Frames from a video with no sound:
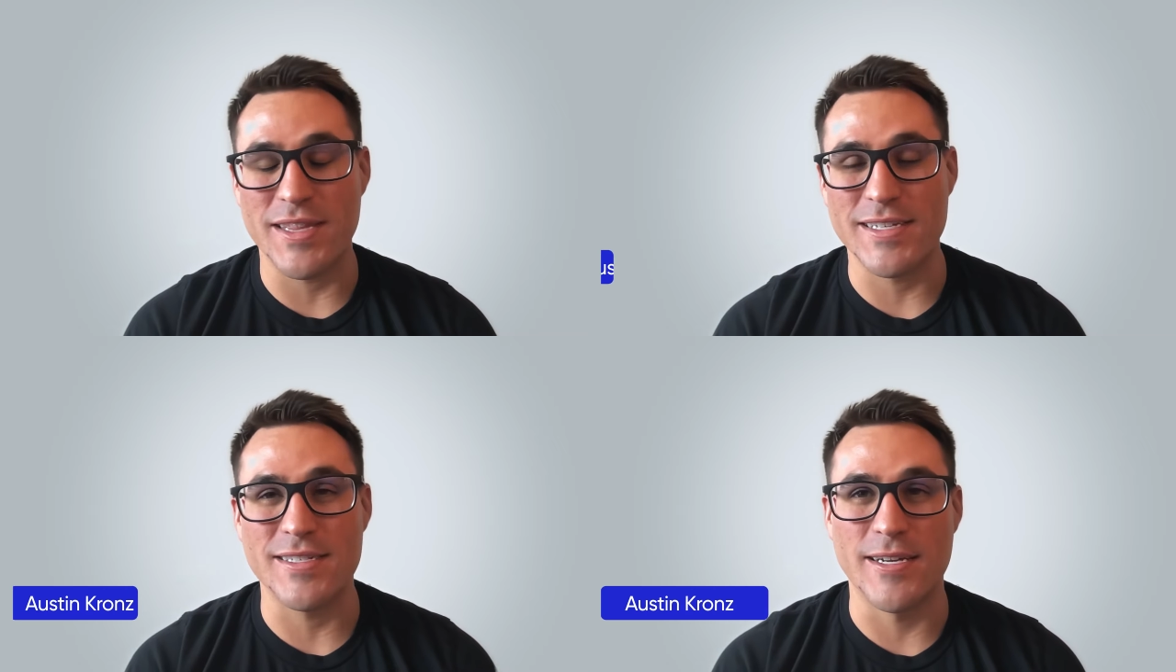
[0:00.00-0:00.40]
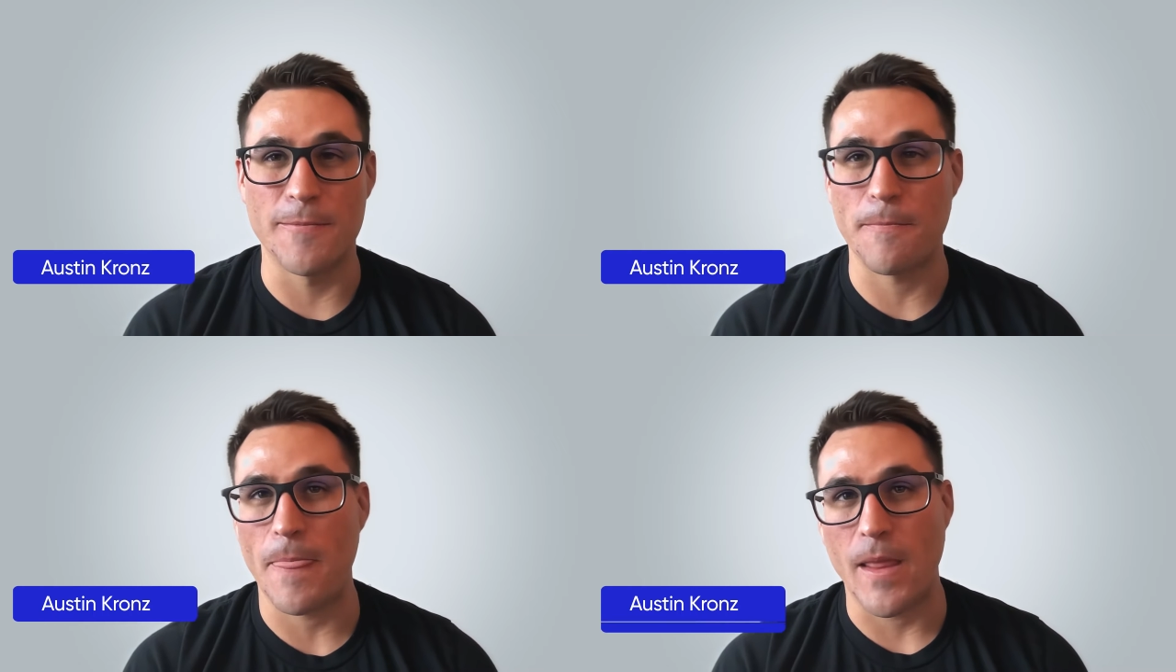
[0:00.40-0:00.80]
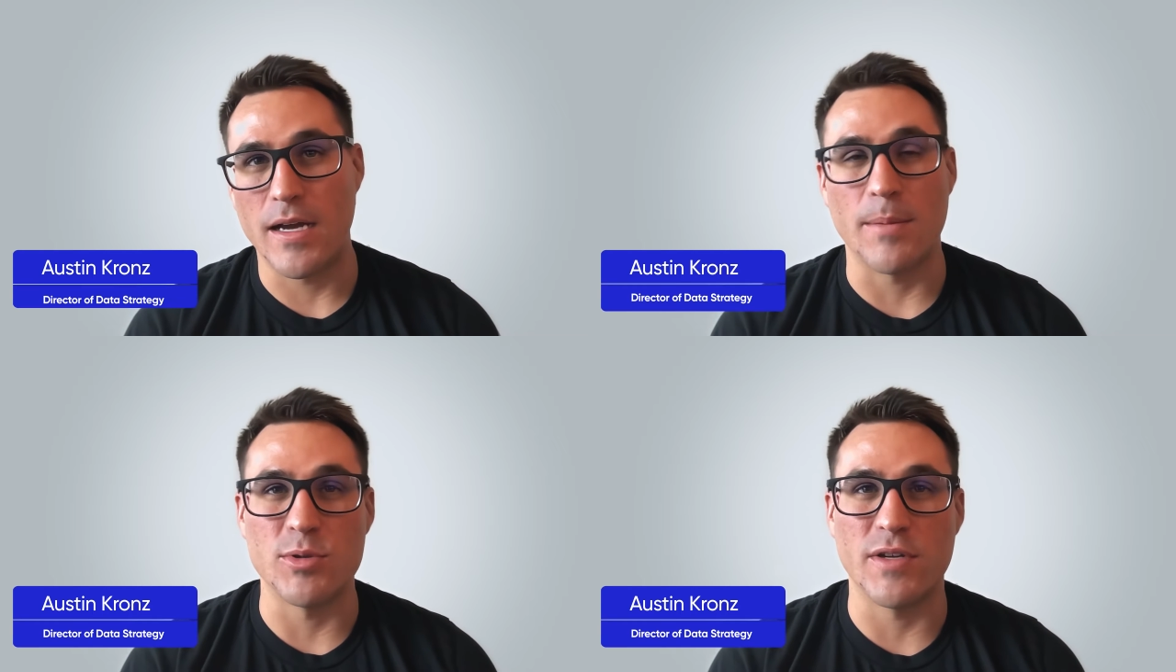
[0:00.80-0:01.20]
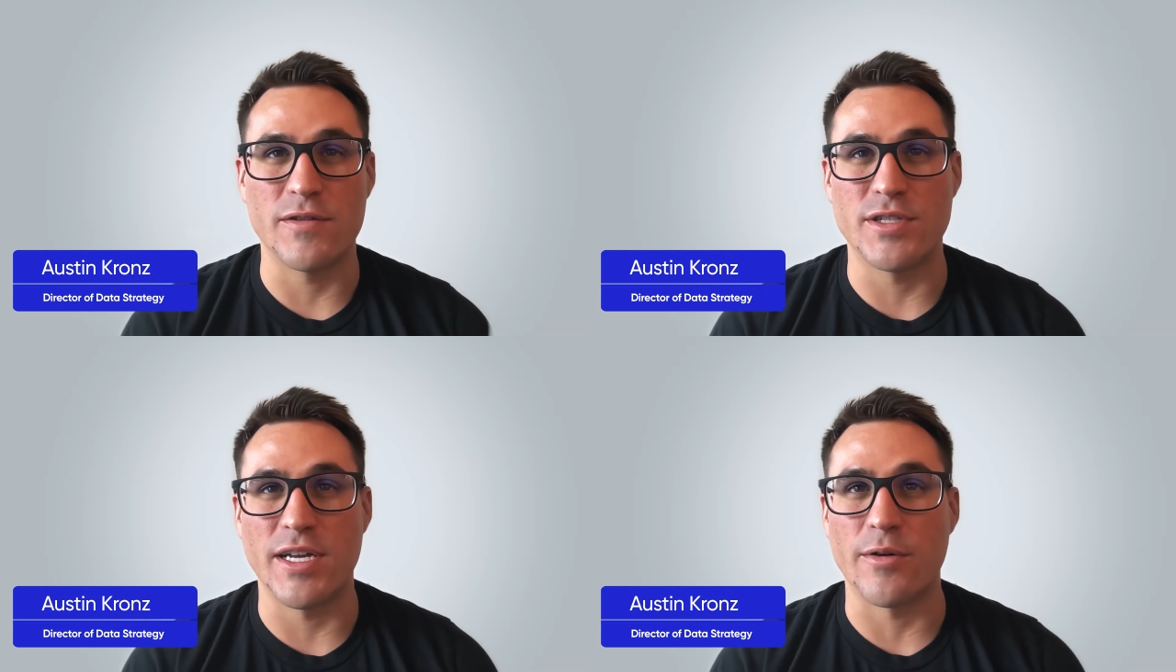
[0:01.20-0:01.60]
at this in a couple
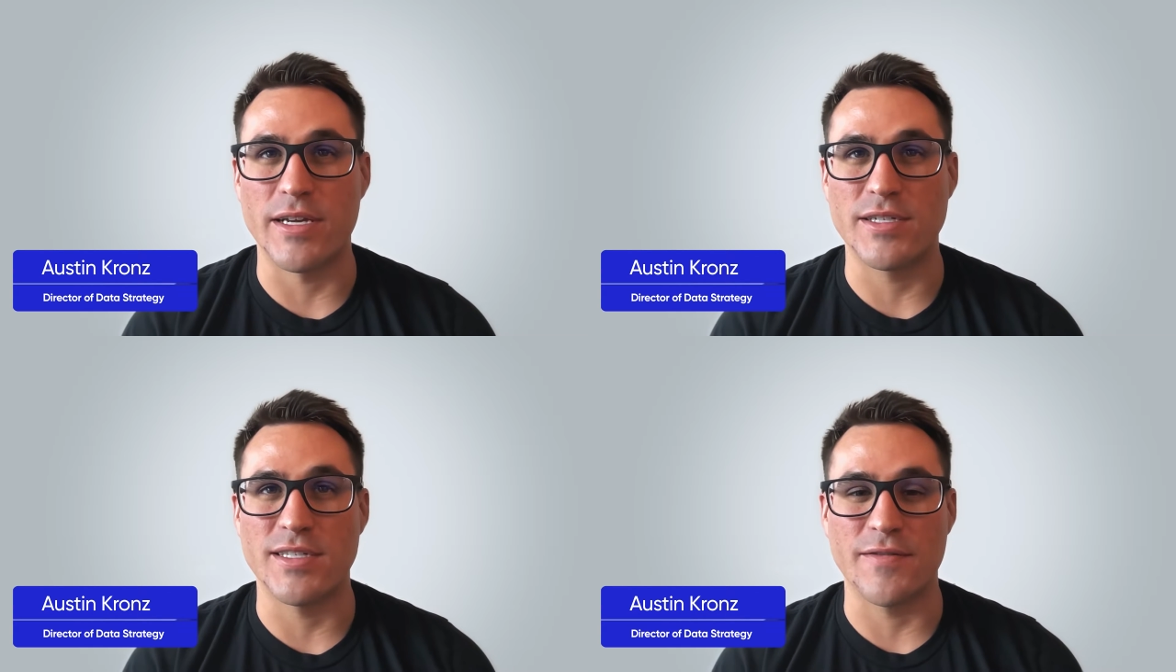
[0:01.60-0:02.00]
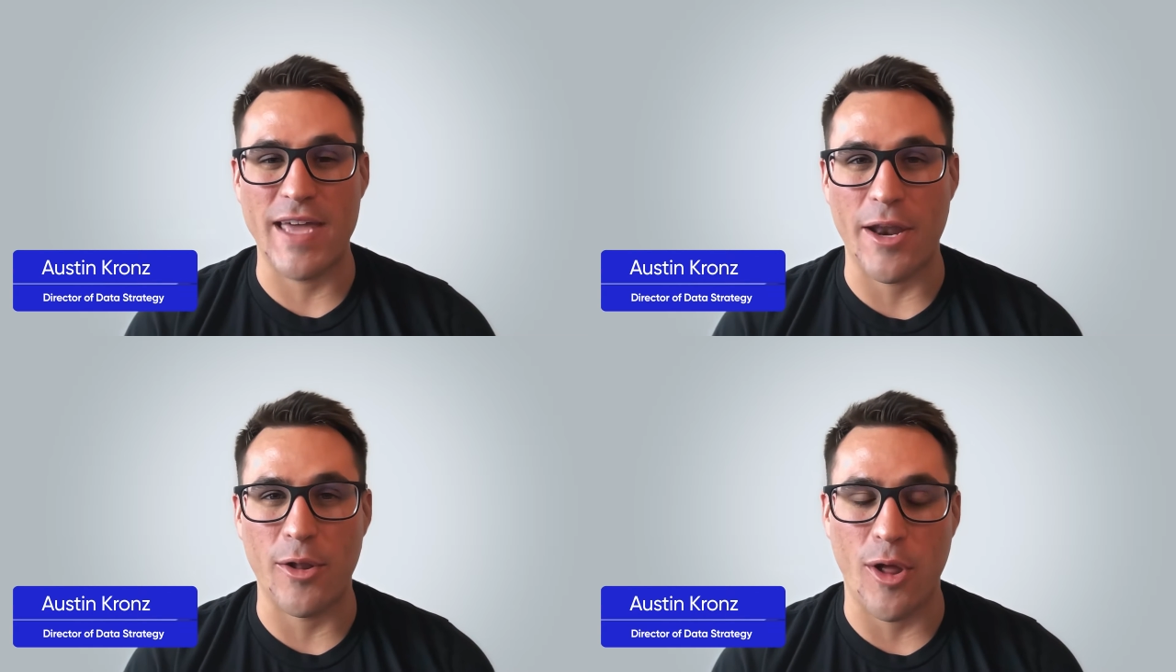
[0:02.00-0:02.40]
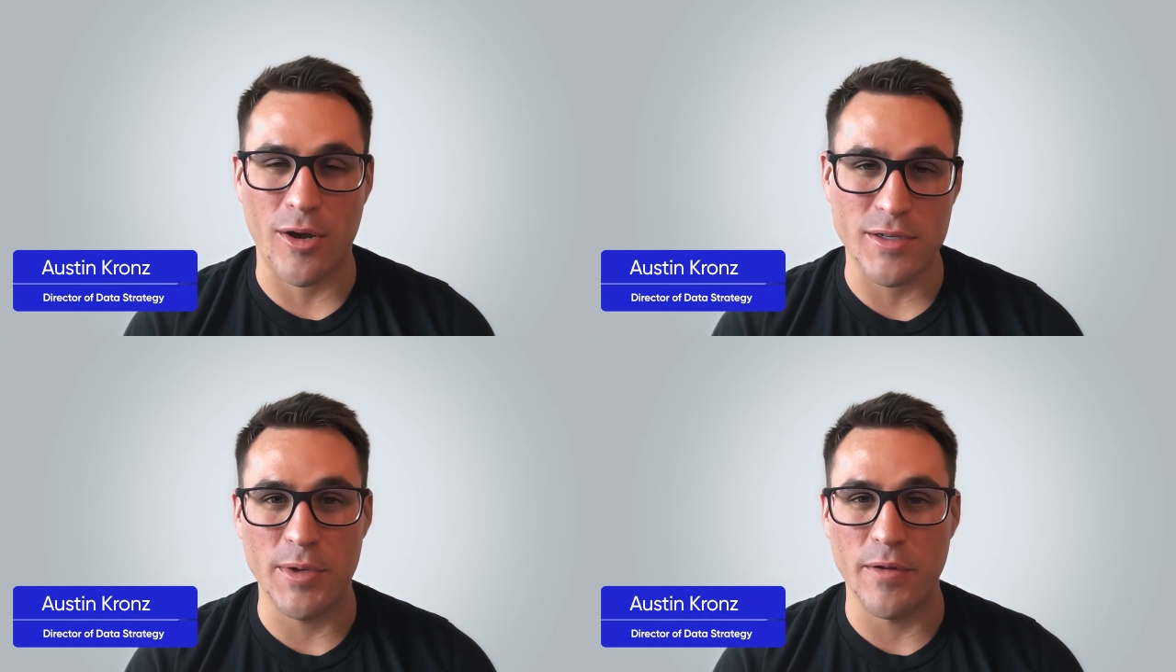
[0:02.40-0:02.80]
different generations of catalogs.